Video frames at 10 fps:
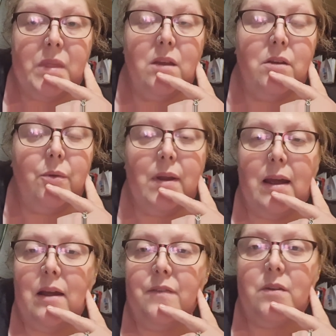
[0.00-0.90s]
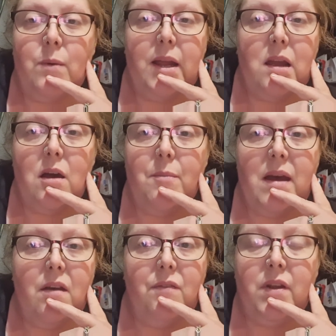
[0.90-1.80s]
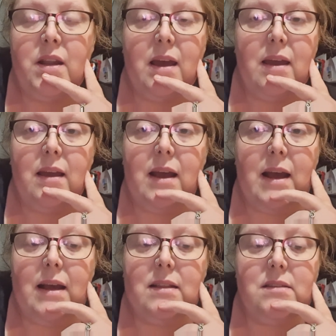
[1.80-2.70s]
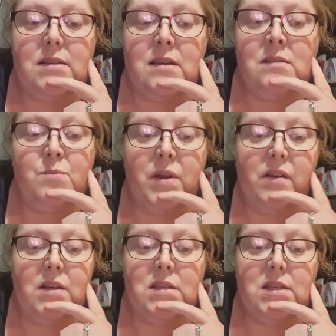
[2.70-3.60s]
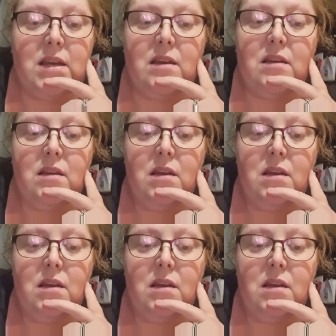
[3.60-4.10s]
You don't have to wake up every day and experience it.